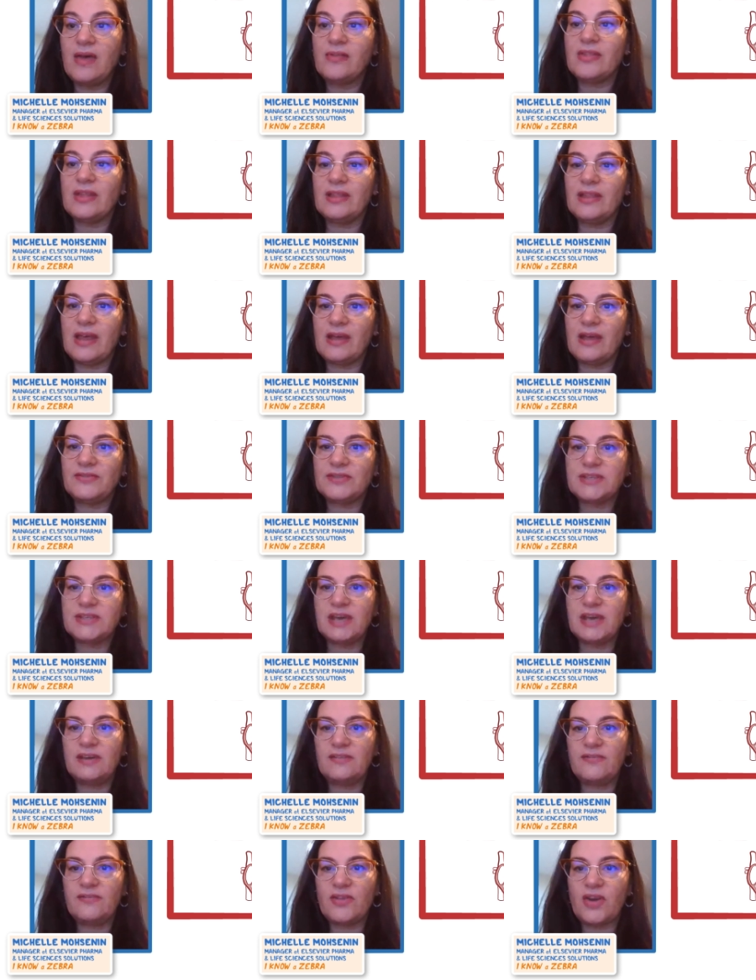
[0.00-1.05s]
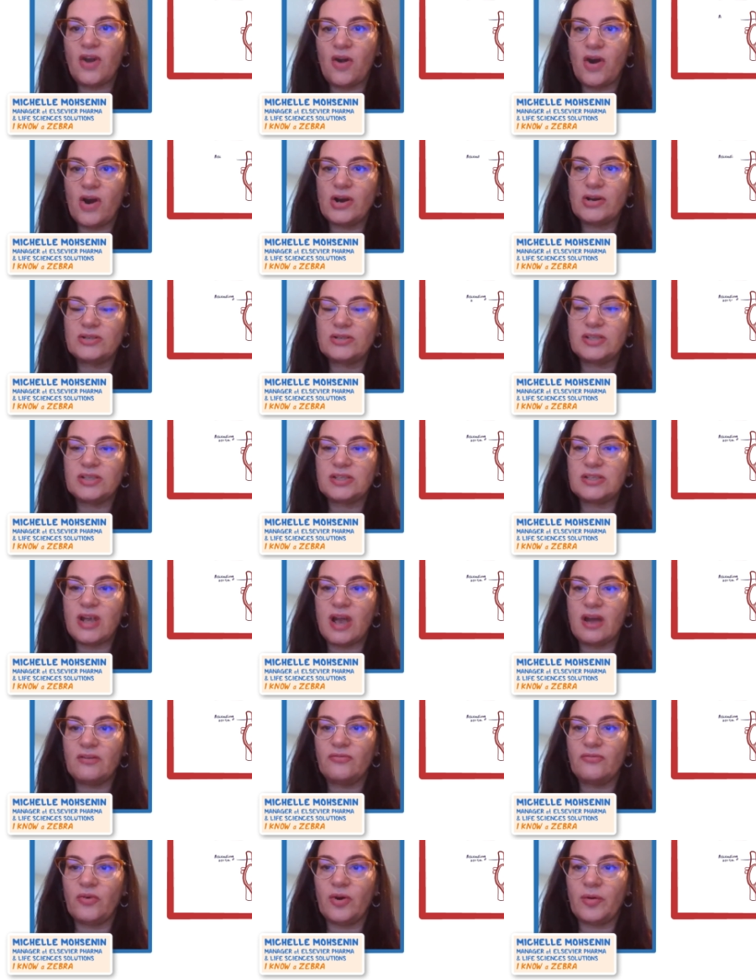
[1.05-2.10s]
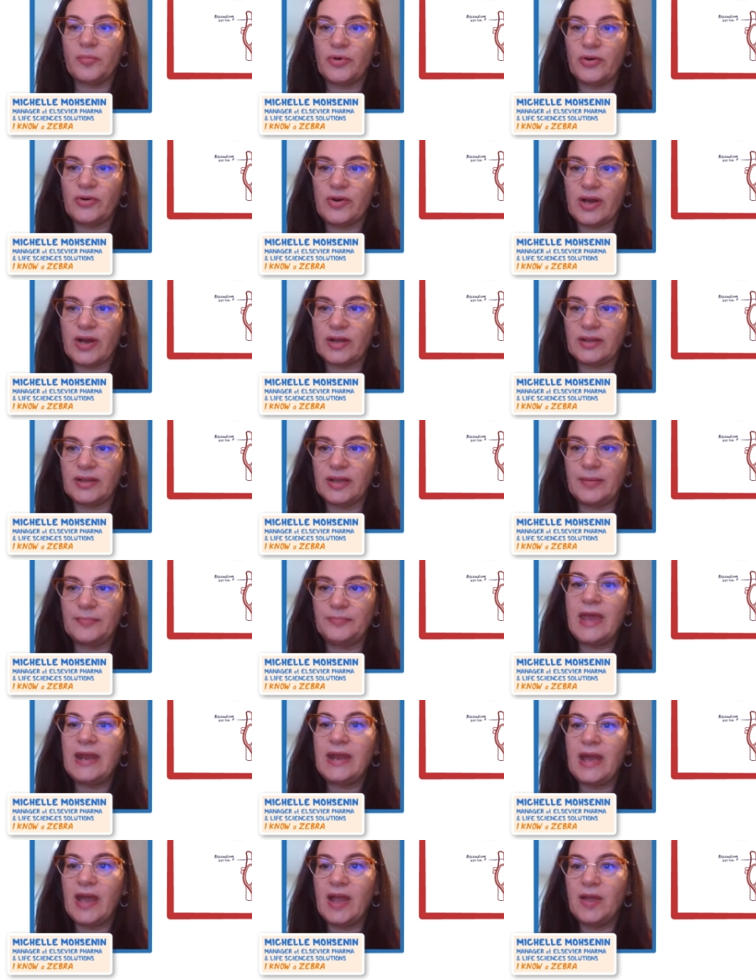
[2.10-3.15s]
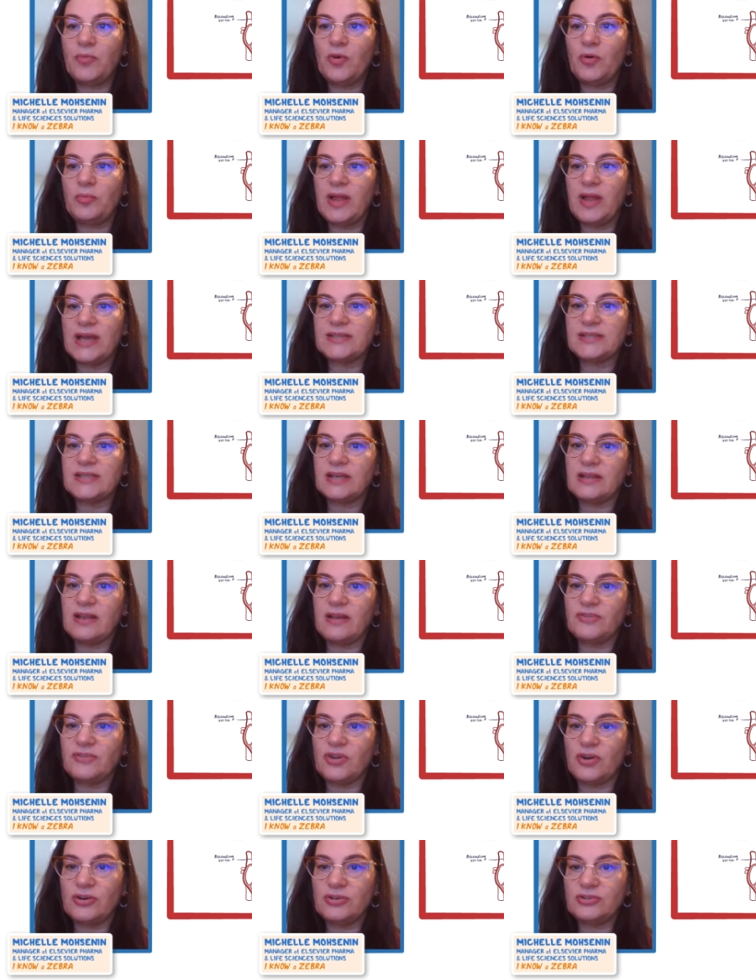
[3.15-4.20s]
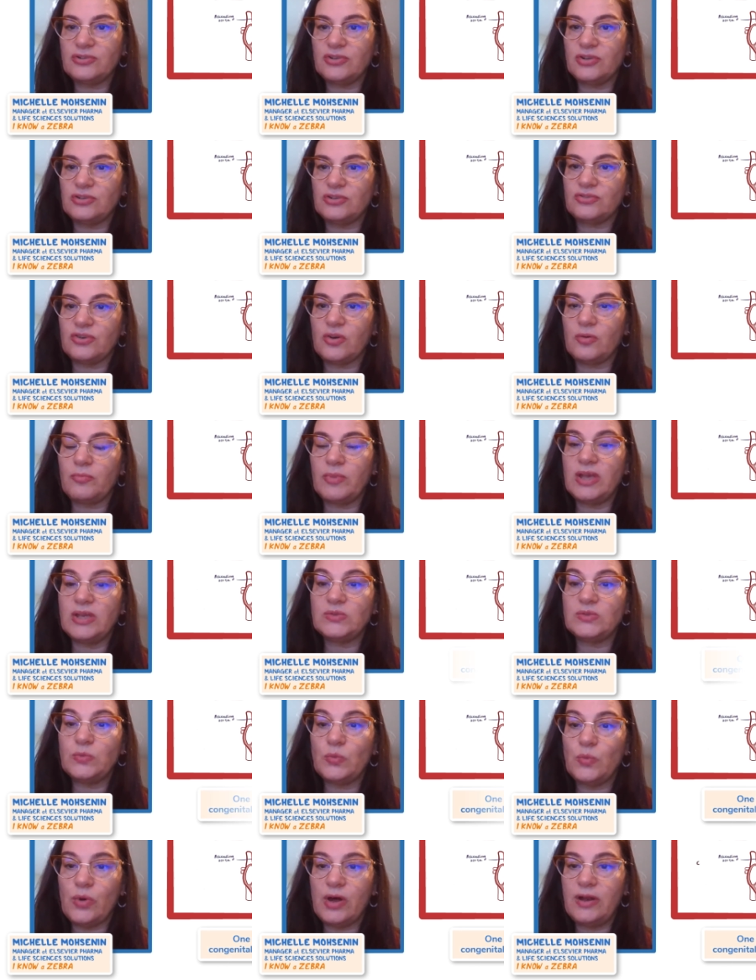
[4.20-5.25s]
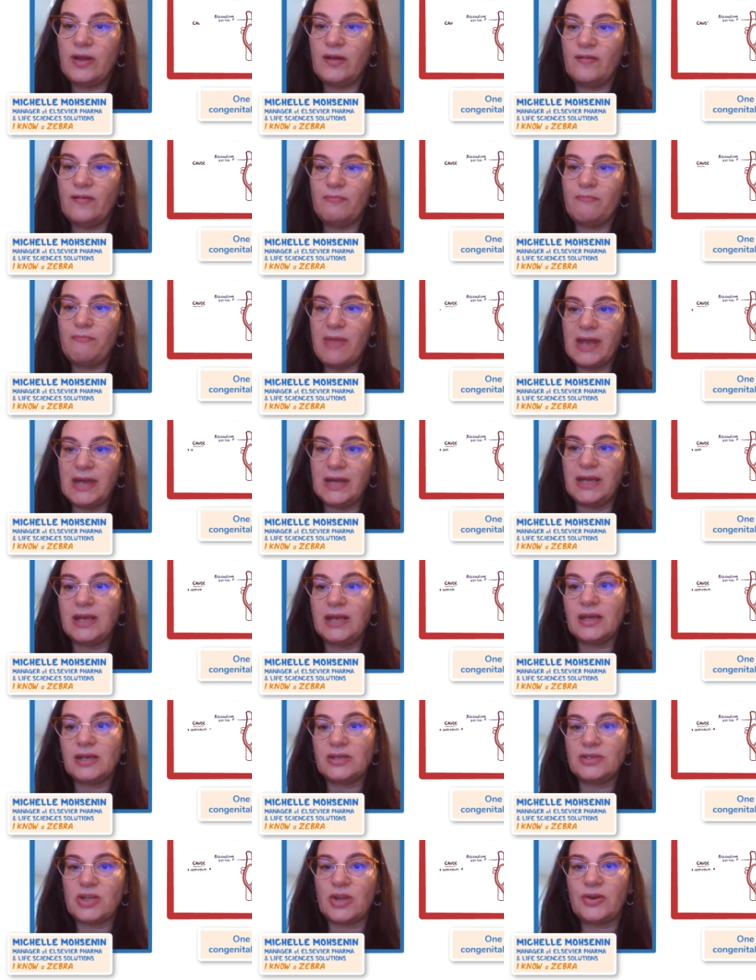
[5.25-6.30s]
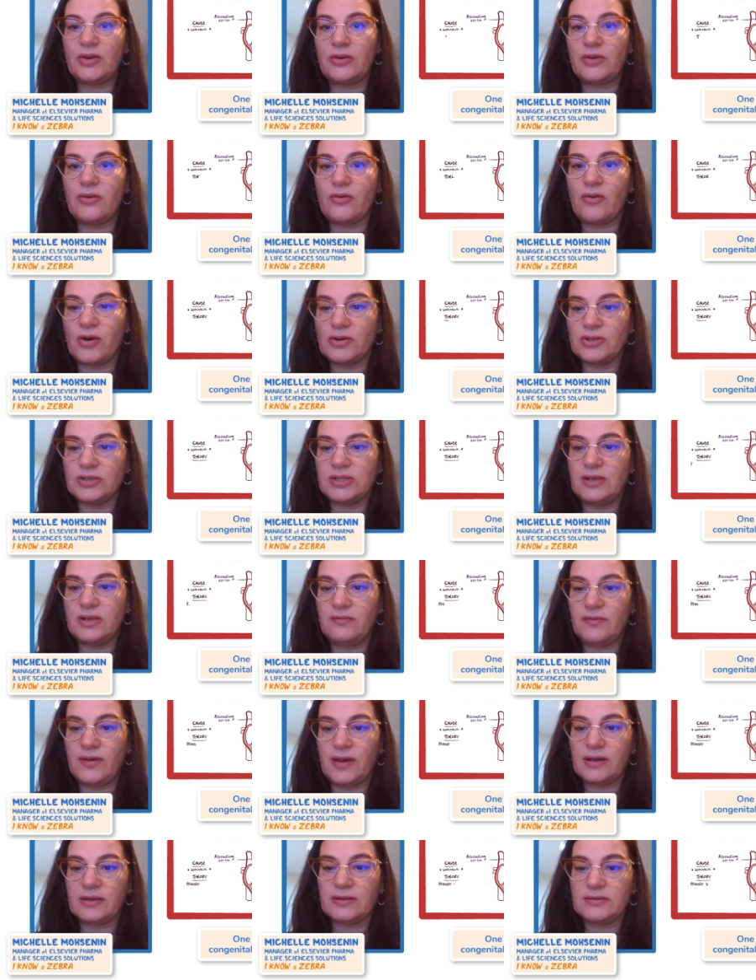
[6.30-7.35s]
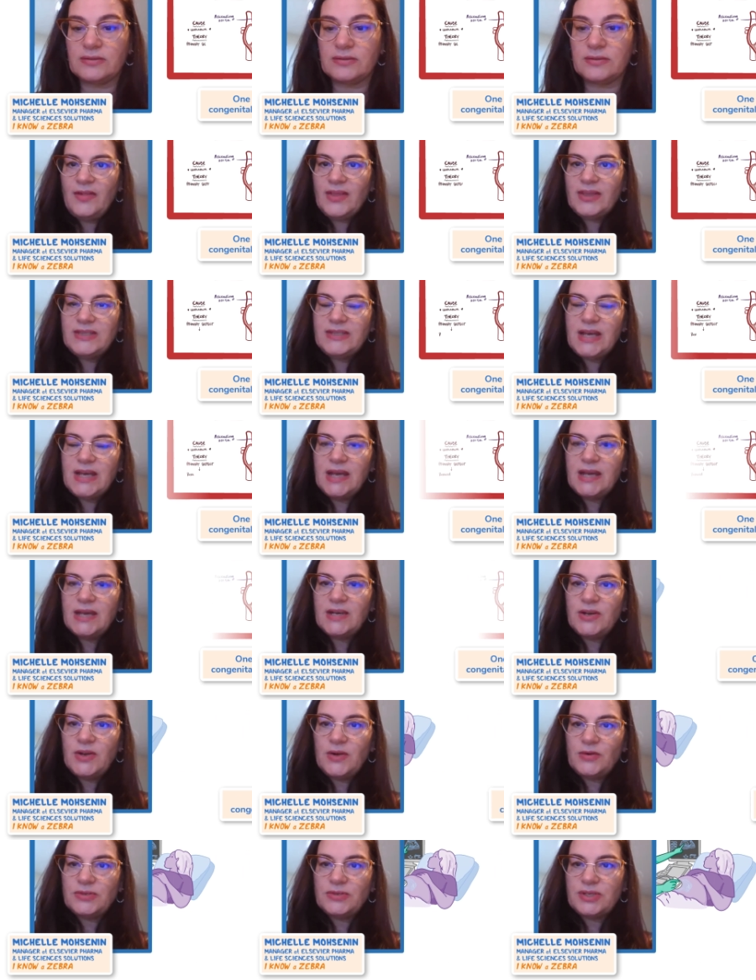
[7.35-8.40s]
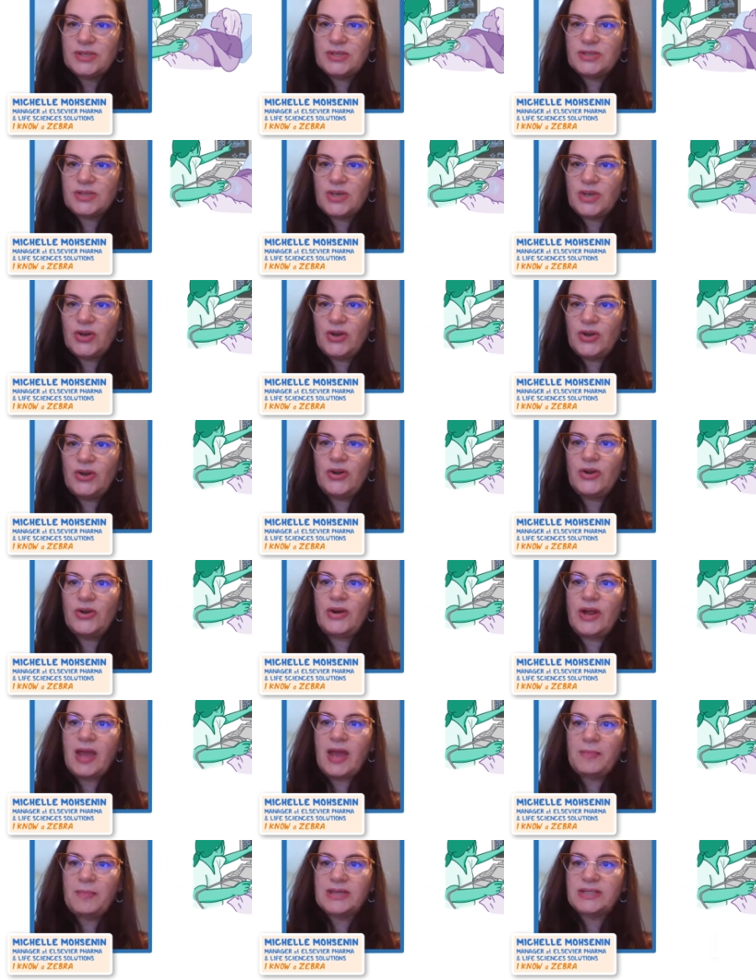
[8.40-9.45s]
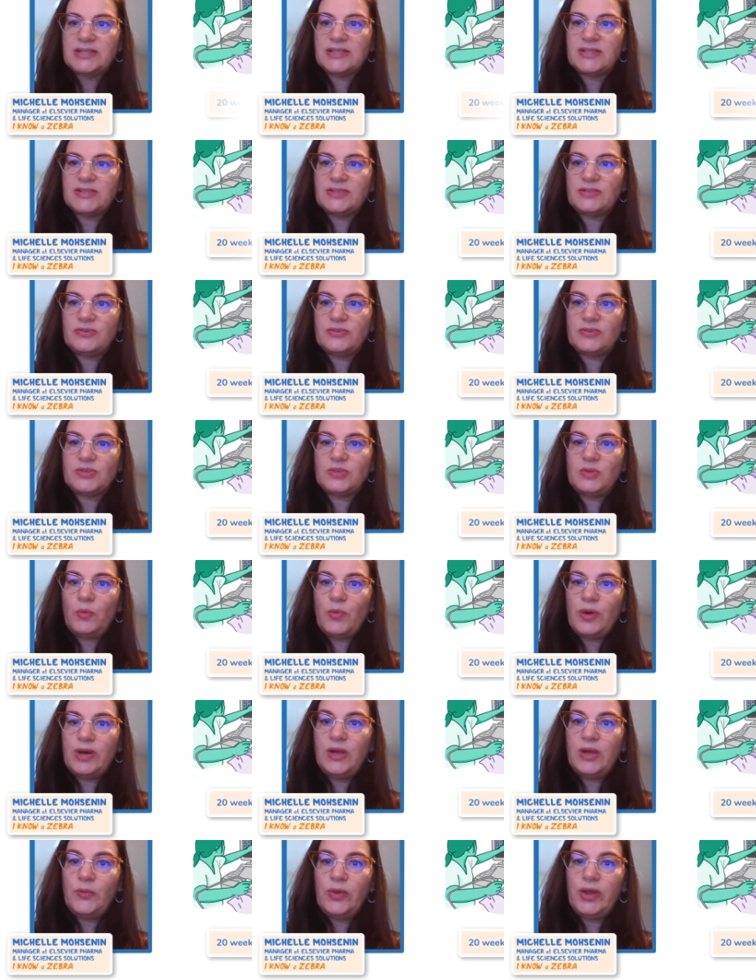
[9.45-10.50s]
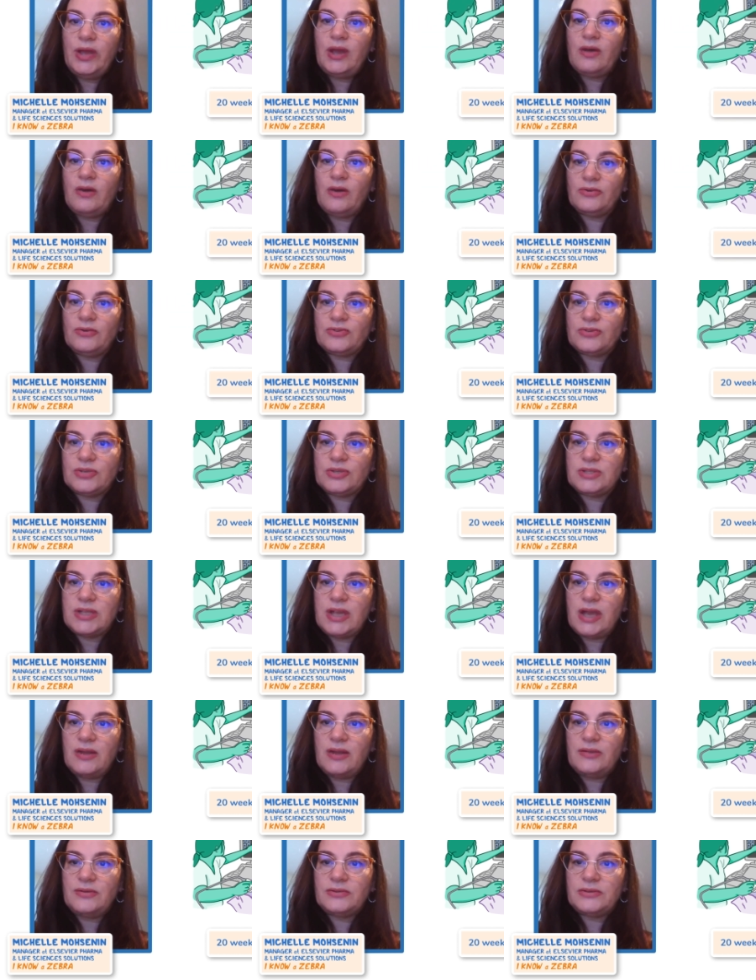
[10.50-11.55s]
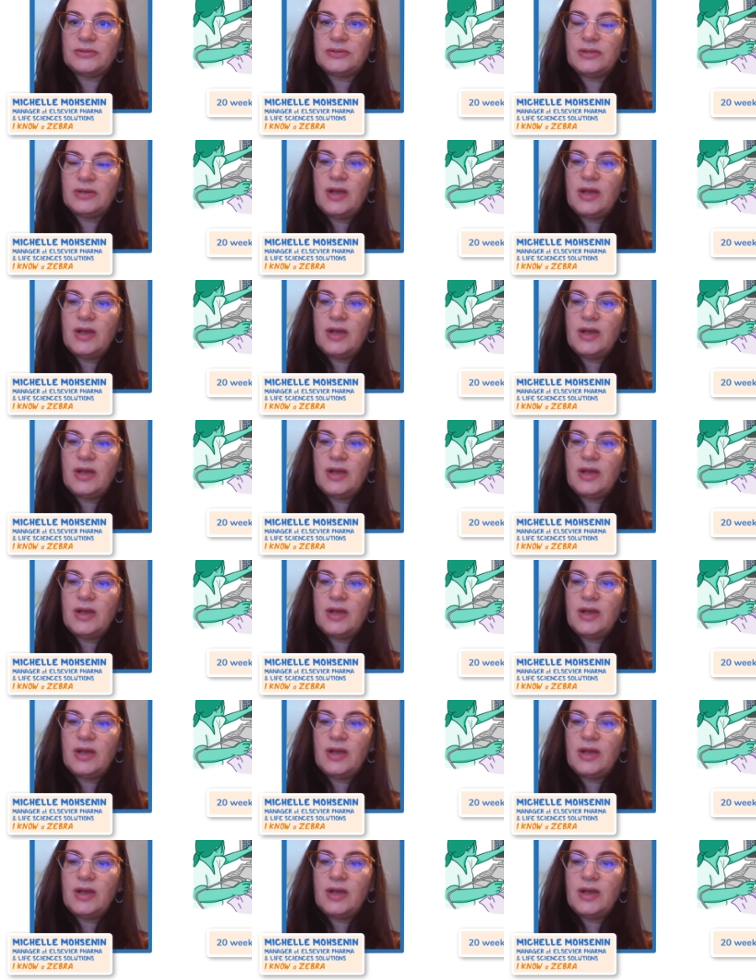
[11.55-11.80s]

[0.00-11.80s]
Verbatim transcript: the left side of the heart does not form correctly. And hypoplastic left heart syndrome is one of many congenital heart defects. The diagnosis occurred at my sister's 20 week ultrasound,